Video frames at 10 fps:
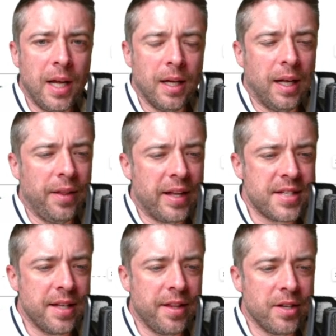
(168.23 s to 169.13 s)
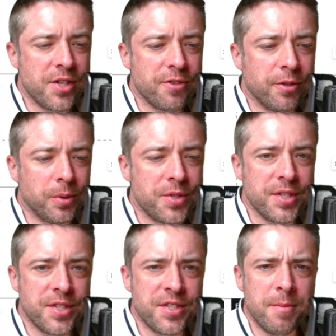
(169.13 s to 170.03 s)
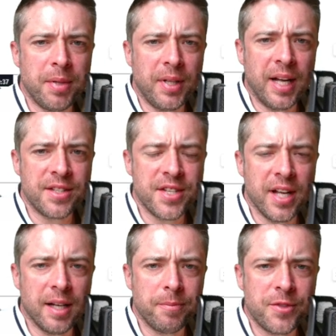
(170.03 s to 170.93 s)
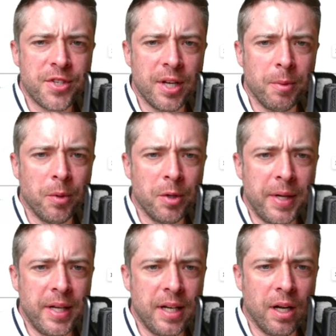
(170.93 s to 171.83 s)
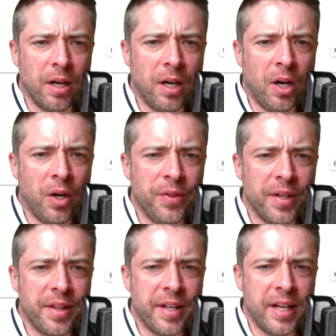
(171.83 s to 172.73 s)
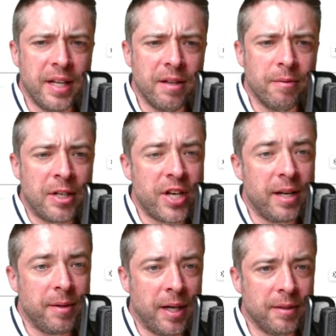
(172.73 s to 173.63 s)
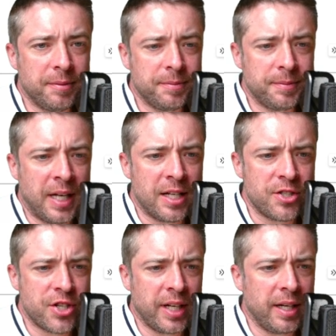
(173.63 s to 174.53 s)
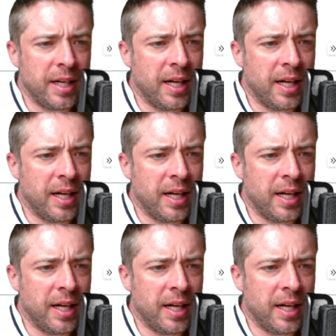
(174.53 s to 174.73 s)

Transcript: And that's it. Those are the rules. It's as simple as that. So we want to be on the actually